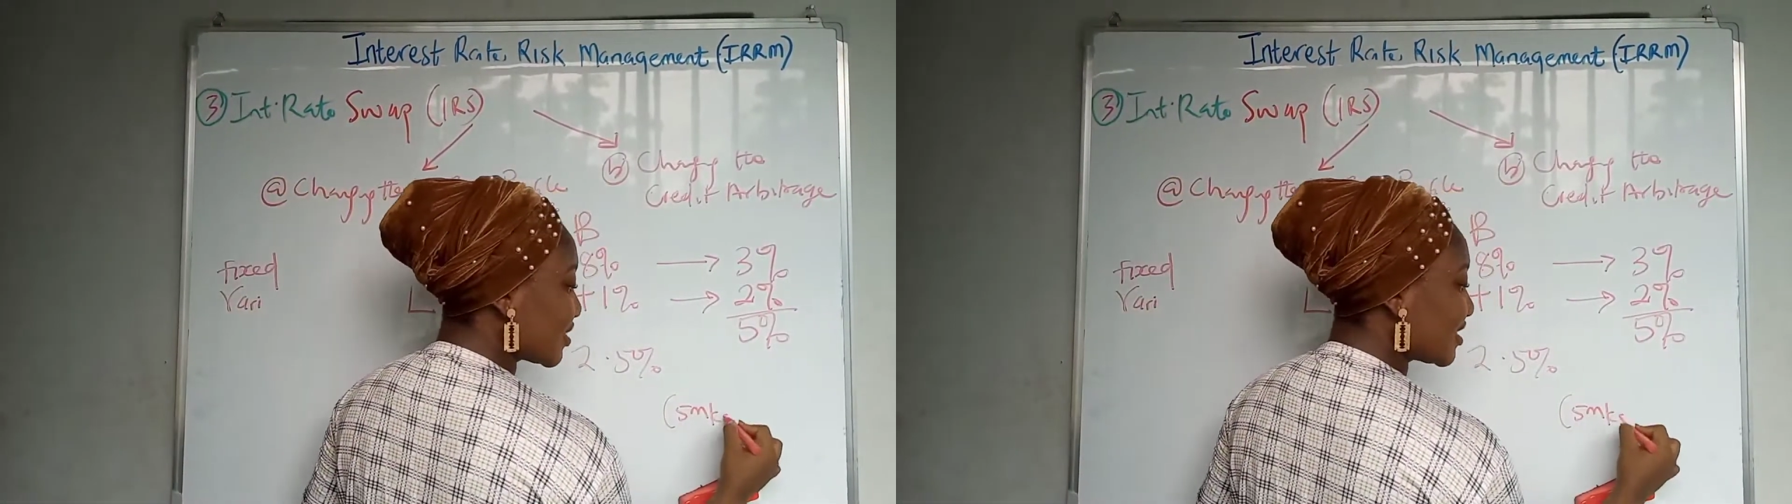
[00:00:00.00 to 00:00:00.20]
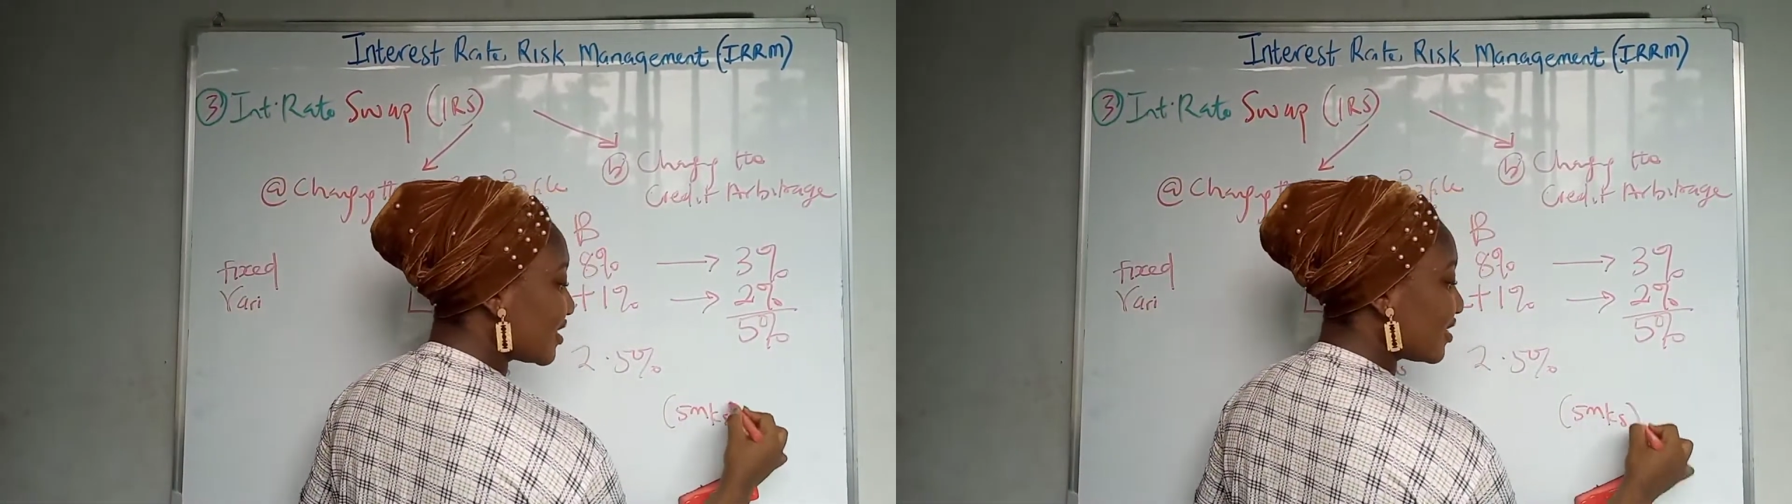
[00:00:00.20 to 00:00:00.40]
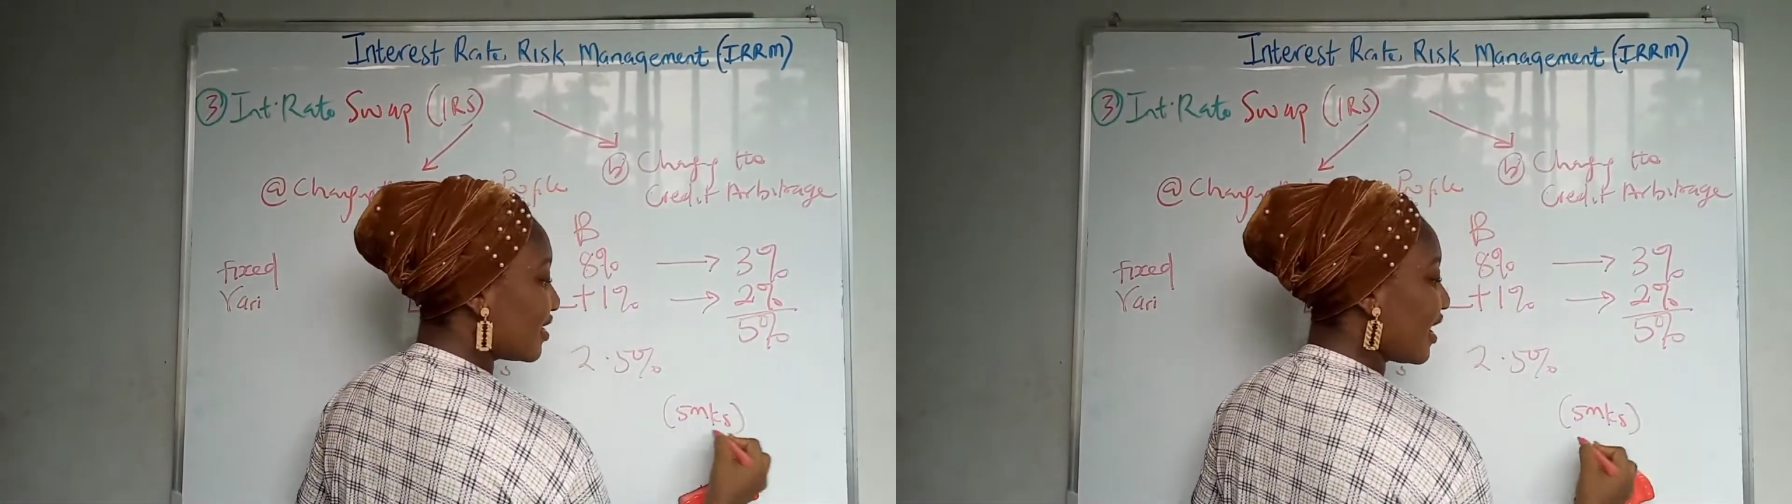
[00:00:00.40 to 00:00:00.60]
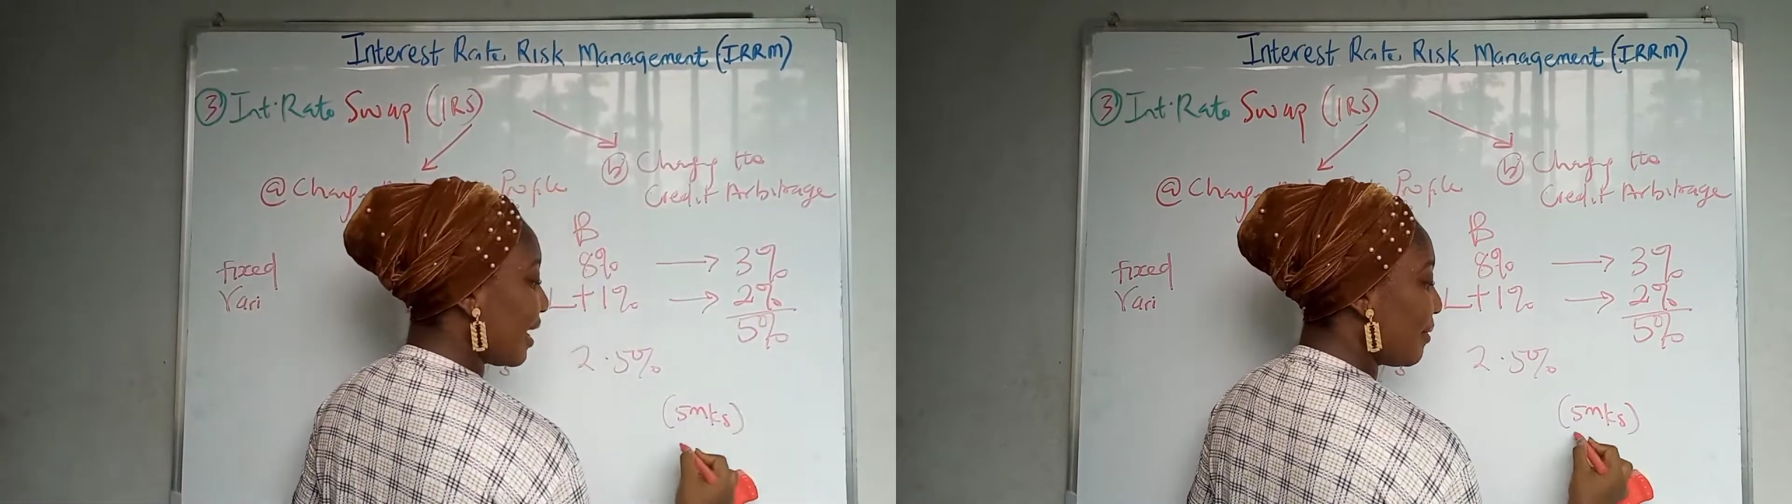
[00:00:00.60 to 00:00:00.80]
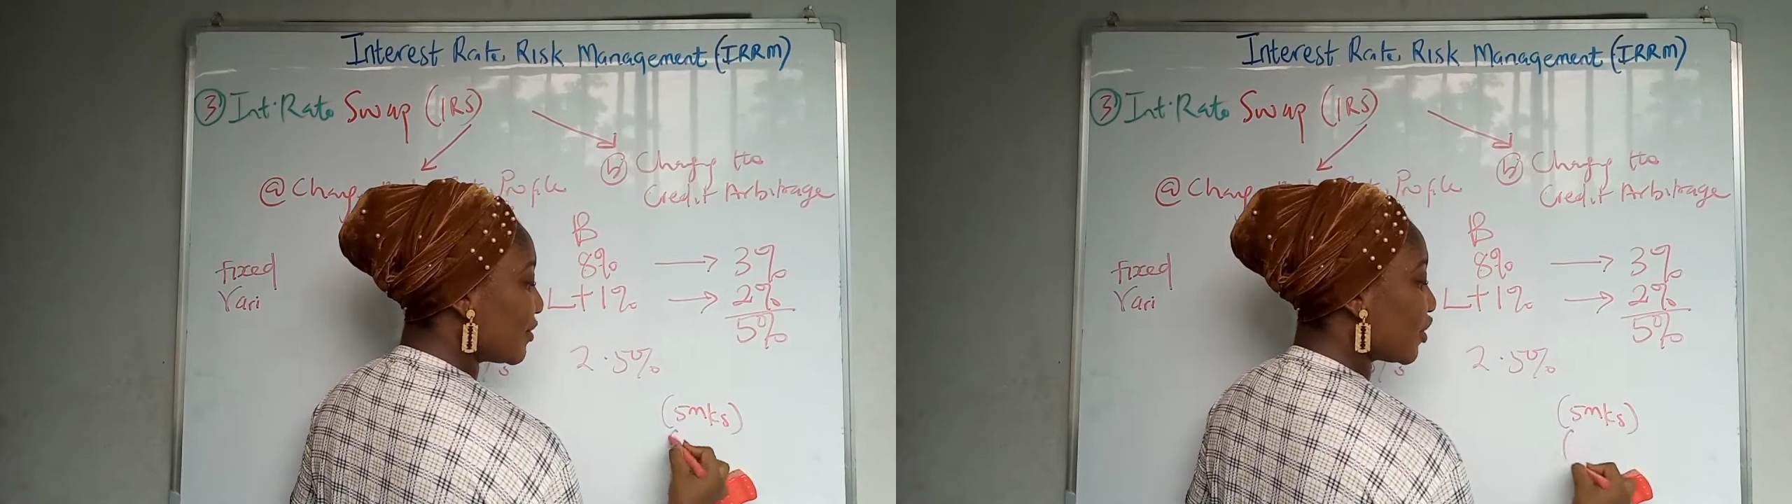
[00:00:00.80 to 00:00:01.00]
C,
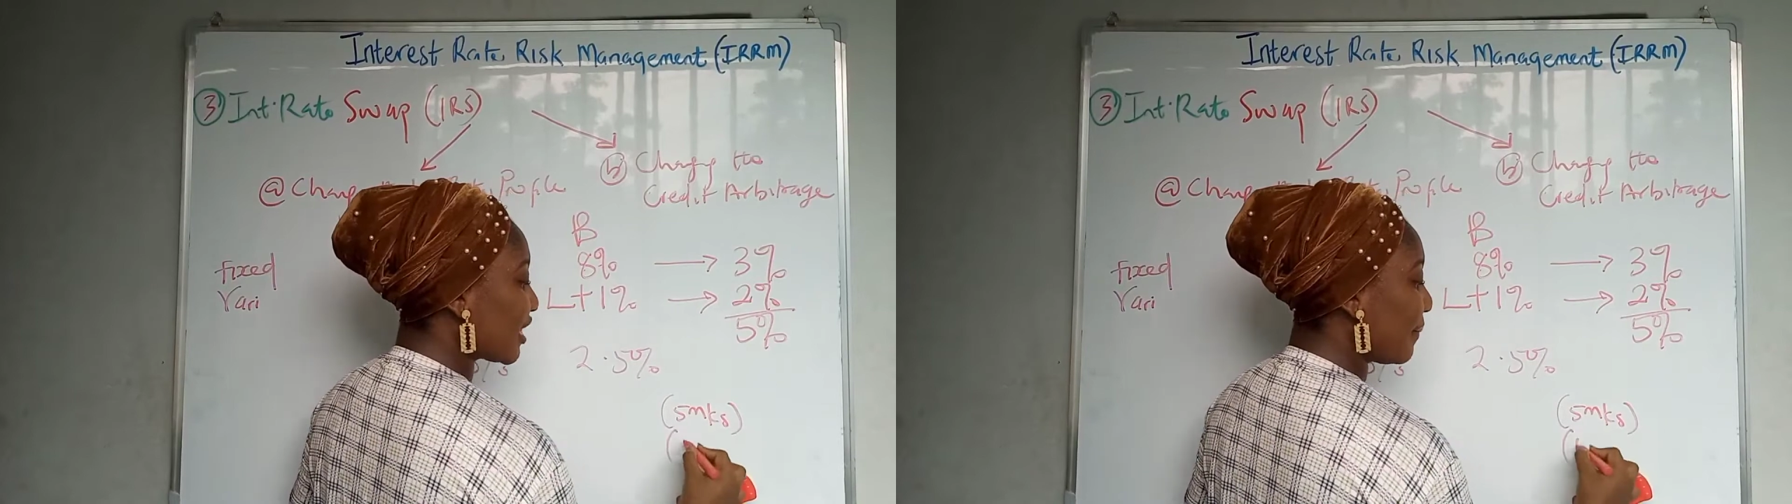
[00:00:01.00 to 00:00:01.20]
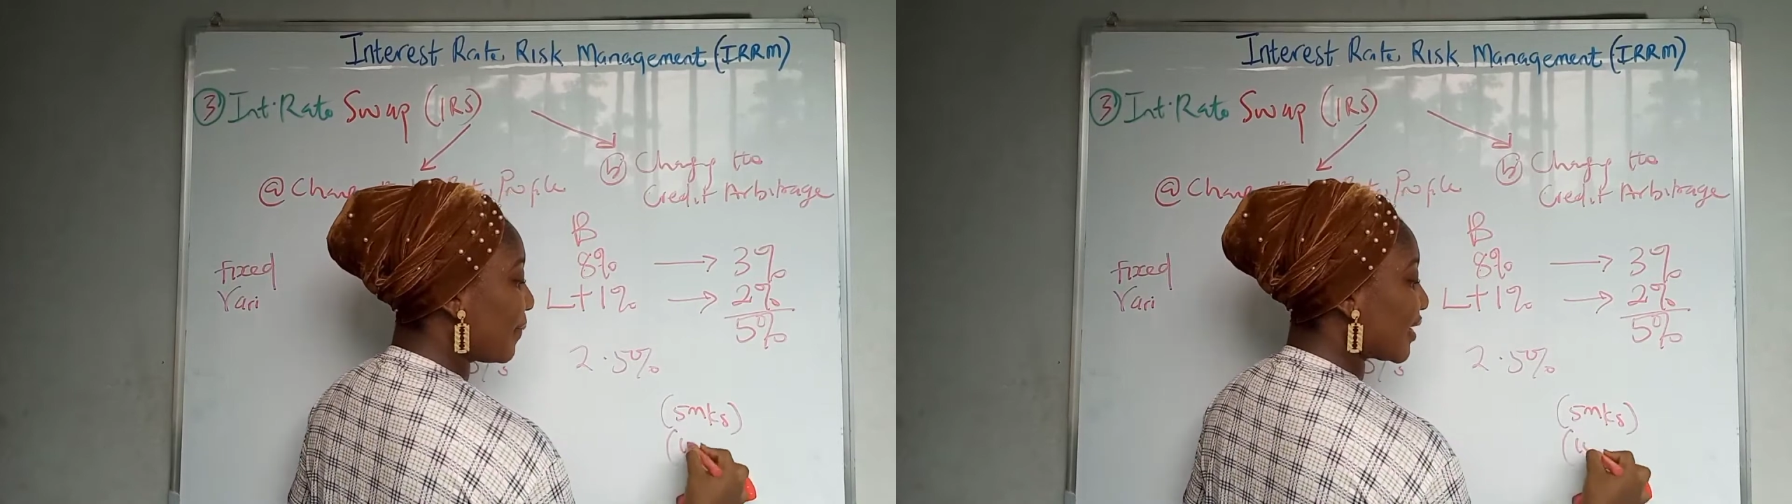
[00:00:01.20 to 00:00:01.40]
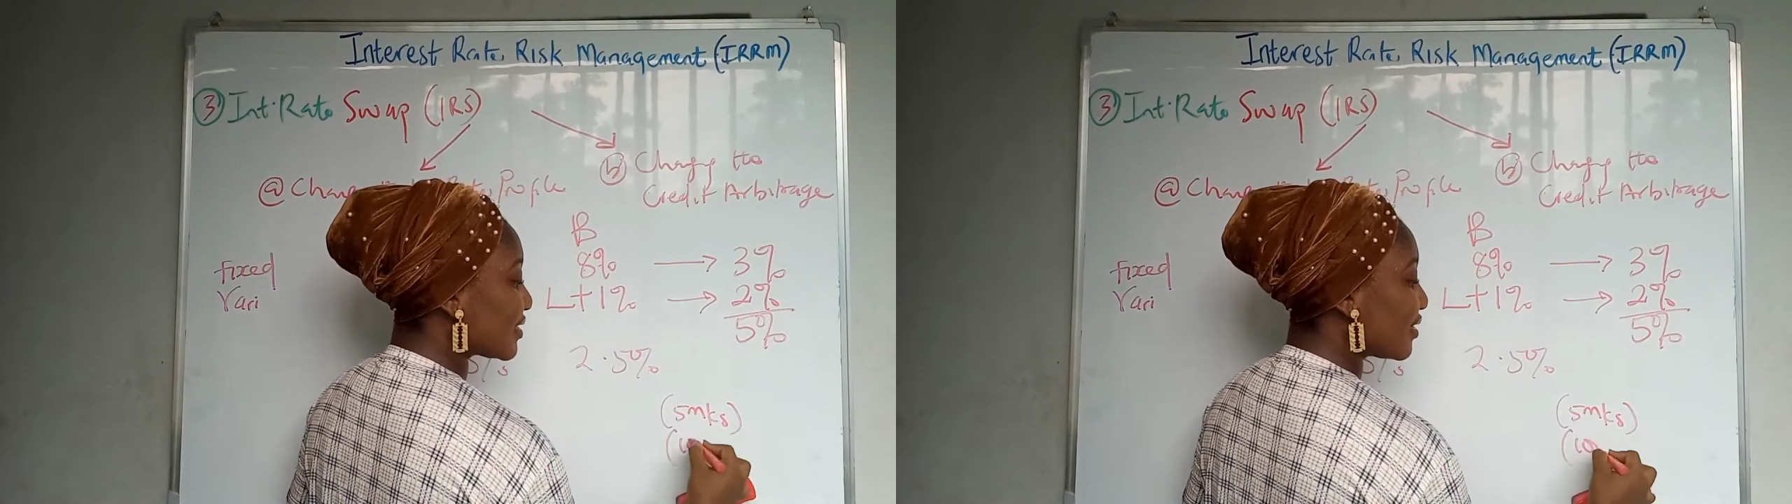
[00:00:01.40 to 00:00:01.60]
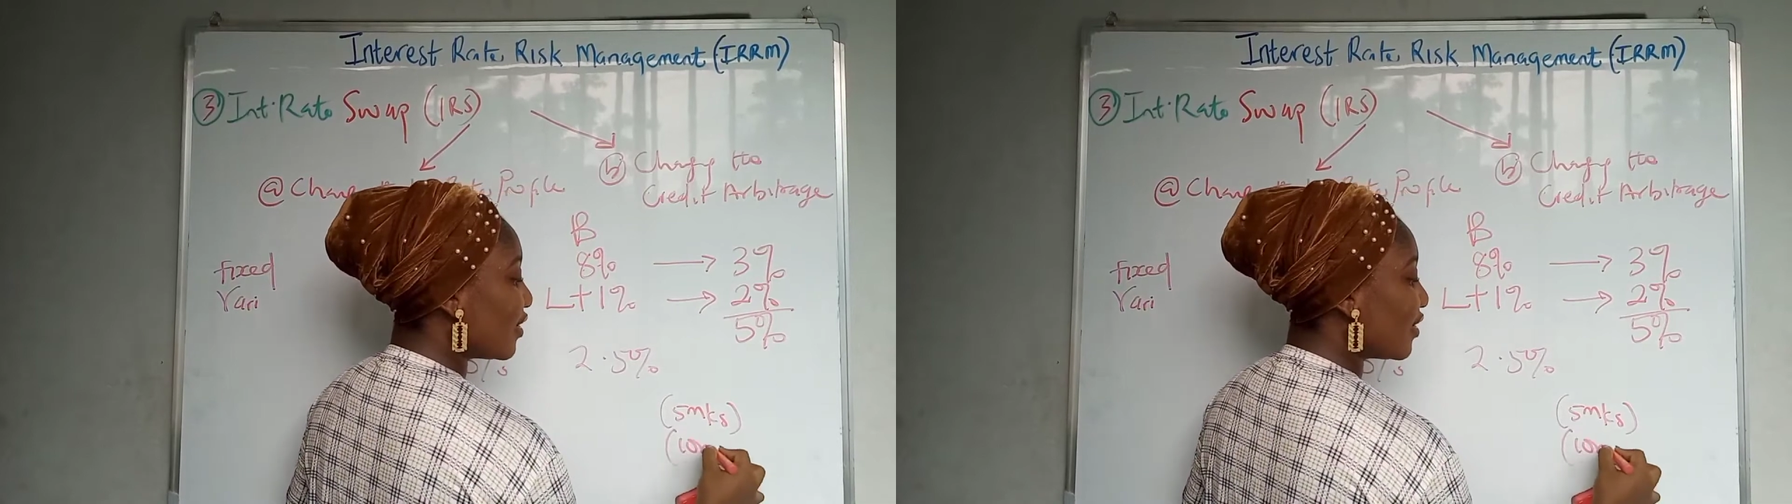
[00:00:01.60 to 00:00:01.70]
and maybe the other part